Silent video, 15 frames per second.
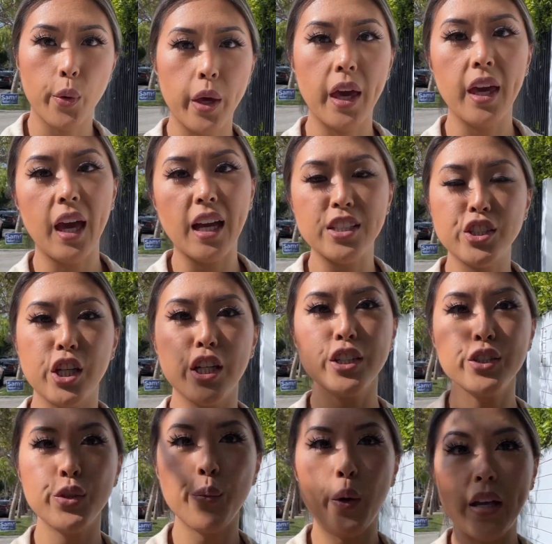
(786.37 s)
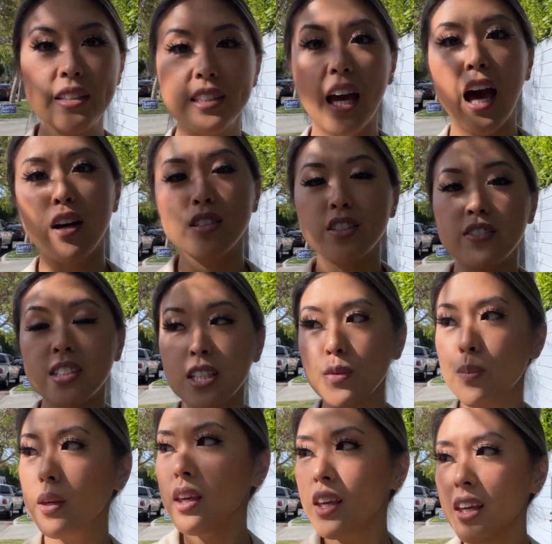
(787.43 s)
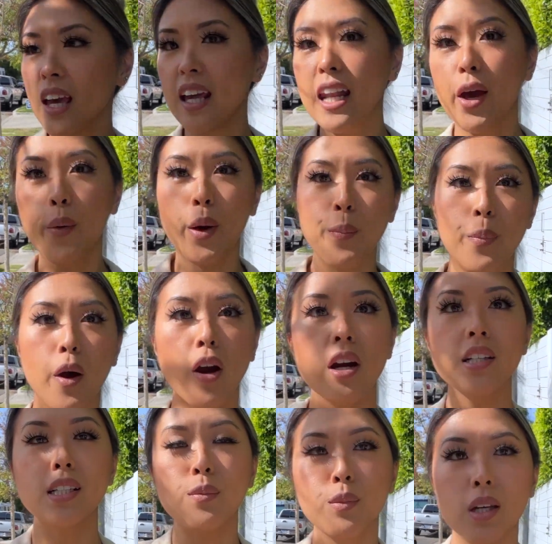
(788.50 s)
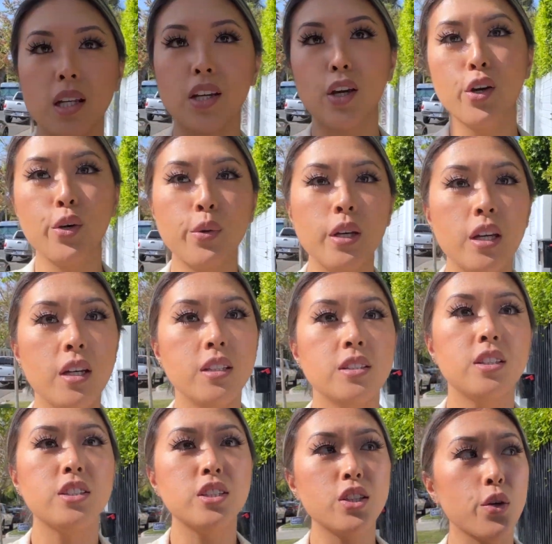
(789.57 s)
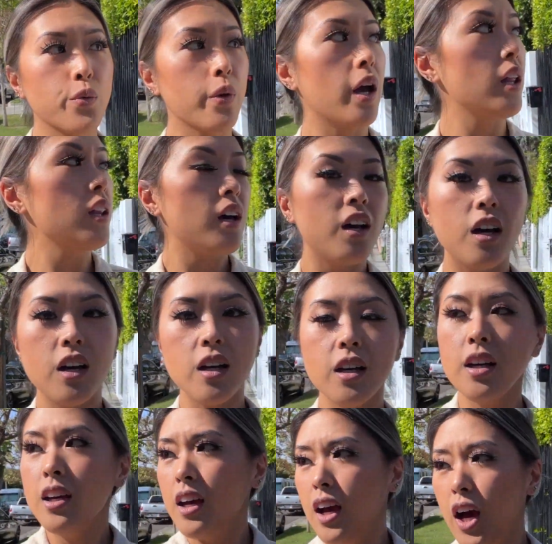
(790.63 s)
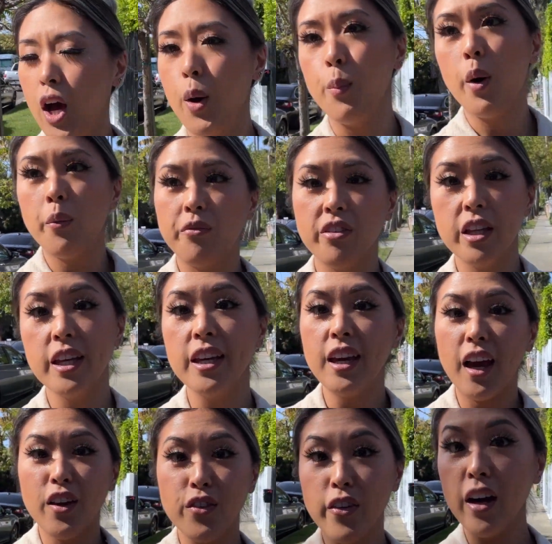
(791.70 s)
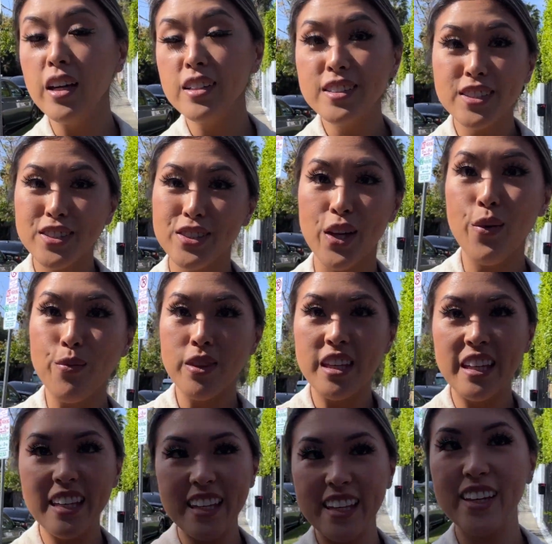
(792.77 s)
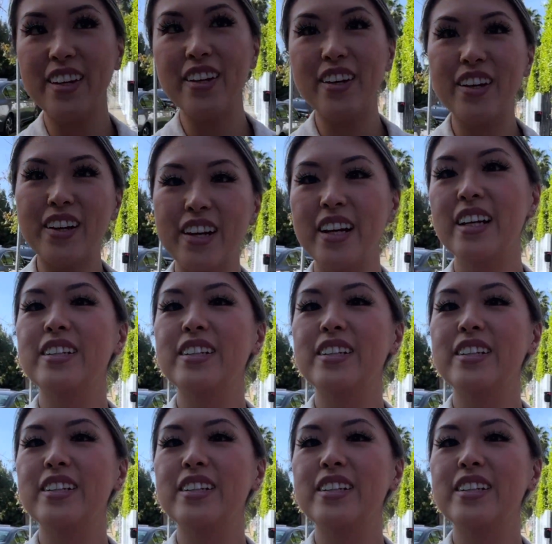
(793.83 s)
Okay, I just went to House of CB, and now I parked. I'm gonna go to Sorella. Hopefully I find something here.